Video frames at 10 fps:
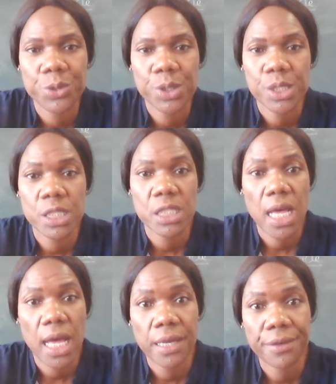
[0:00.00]
the
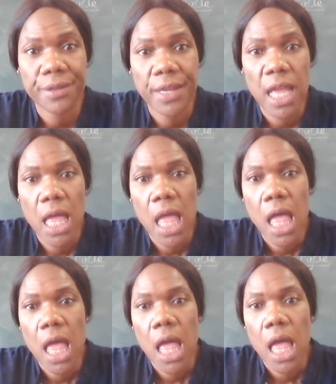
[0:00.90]
sun
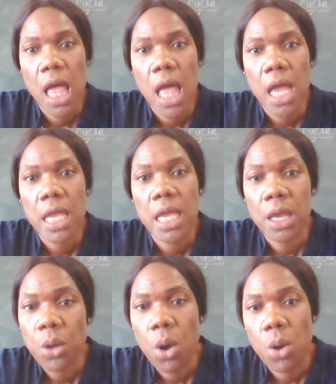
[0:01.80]

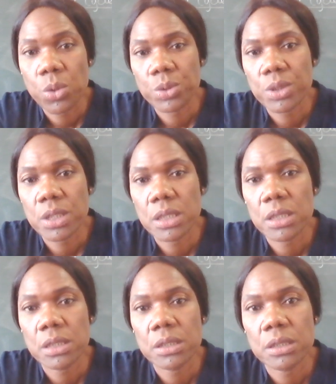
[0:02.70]
can cause